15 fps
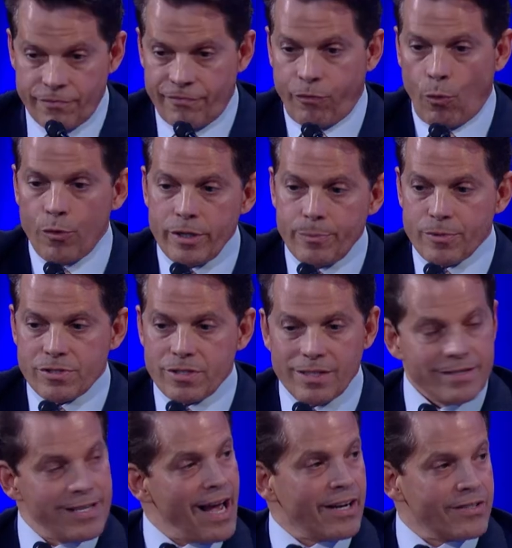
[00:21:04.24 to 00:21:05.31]
a
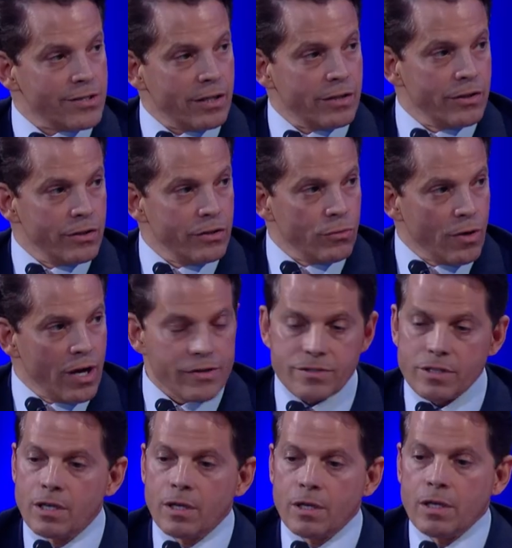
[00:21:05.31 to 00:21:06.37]
40% tax cut in the U.S.
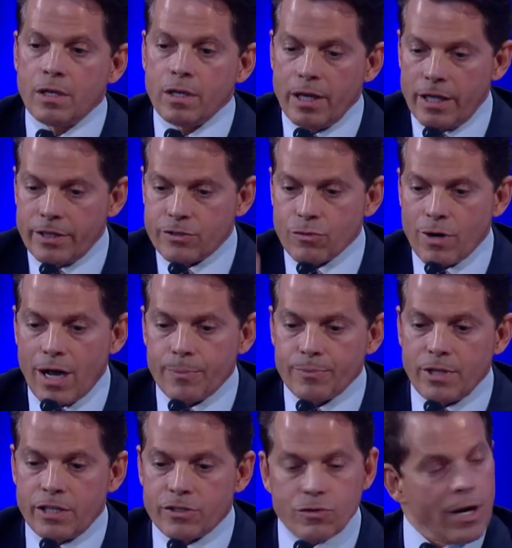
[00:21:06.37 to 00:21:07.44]
Big hike. It
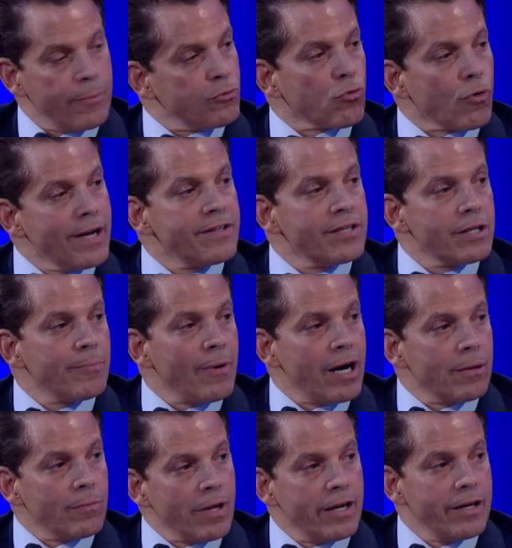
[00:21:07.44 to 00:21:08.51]
dropped, it dropped right to the
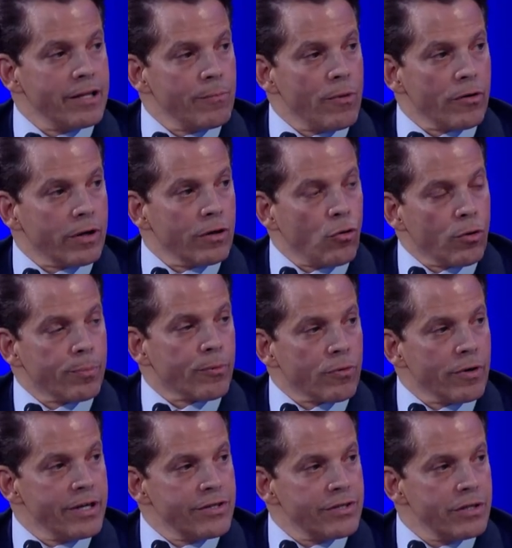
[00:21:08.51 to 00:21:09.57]
bottom line of the American
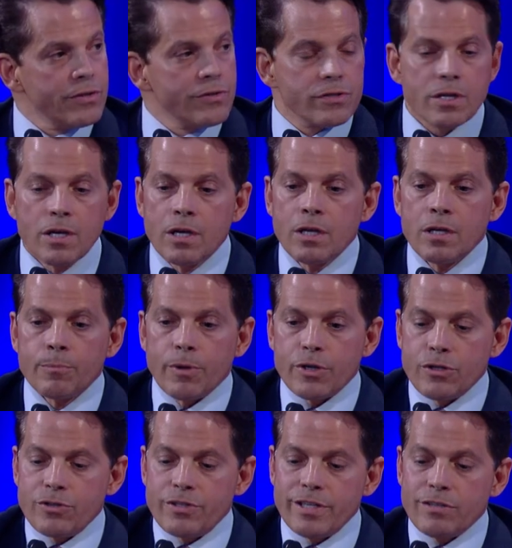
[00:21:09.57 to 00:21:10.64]
corporations, but
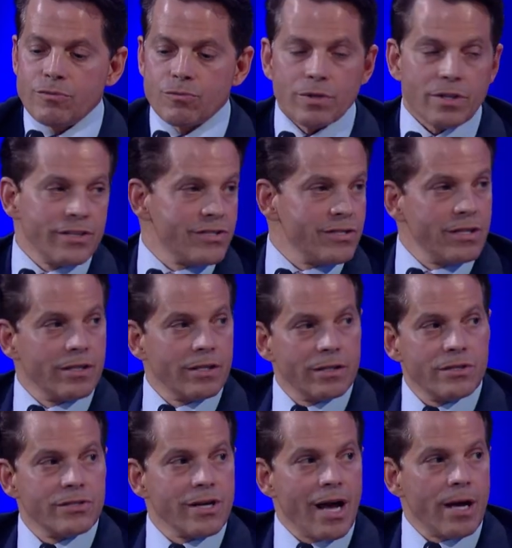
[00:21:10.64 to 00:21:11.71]
you didn't really see it in
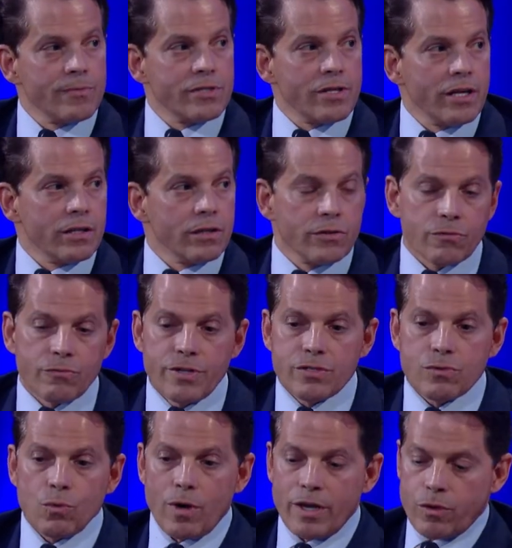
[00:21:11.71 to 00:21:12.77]
the jobs data. The
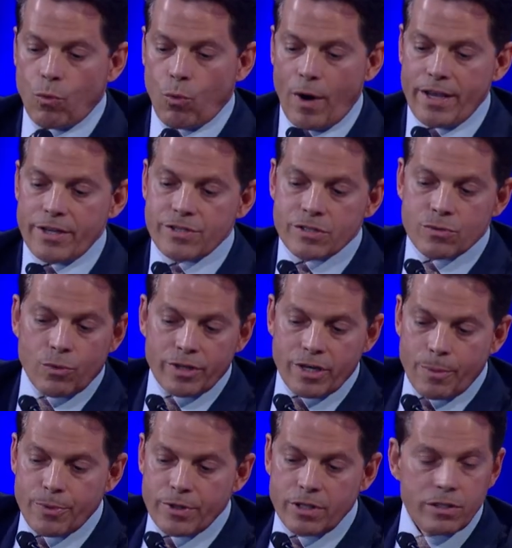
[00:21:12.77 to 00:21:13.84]
reason why the wages went
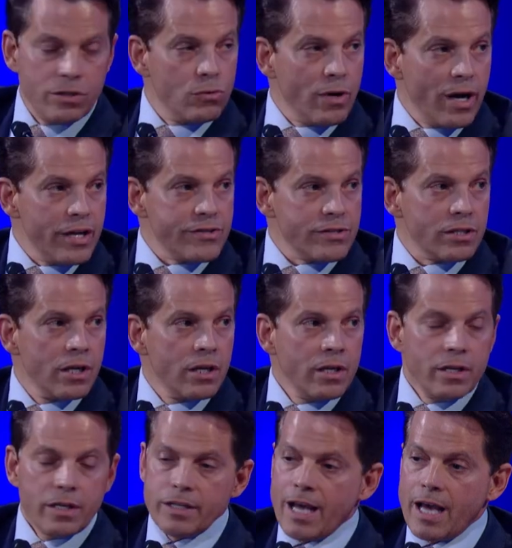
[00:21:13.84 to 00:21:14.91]
up in the U.S.
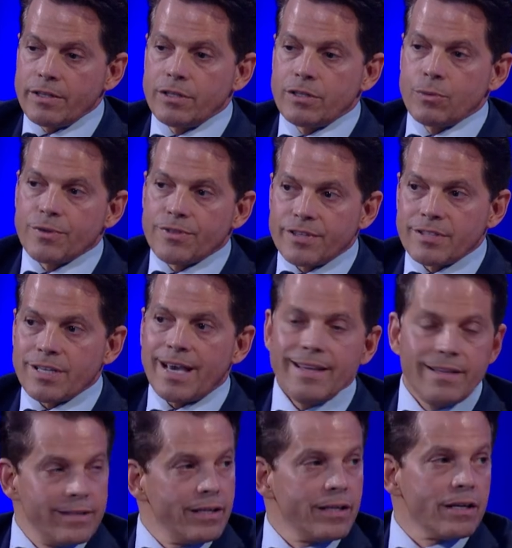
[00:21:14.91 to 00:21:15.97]
It had to do with the
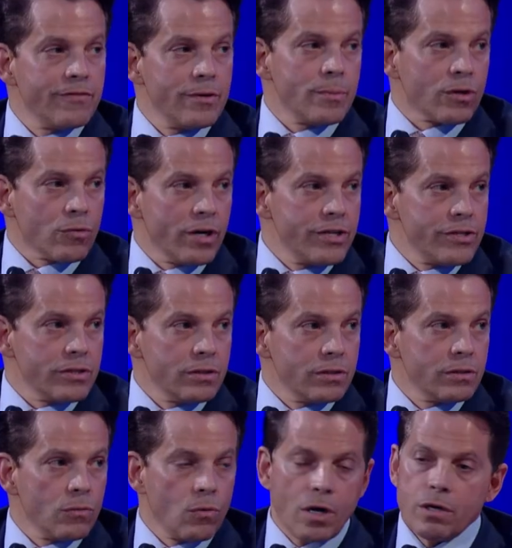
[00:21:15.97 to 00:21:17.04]
tightening of immigration.
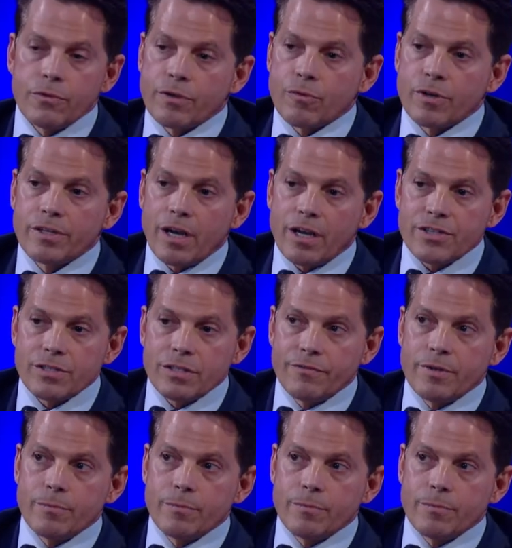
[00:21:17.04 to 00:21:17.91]
the reduction of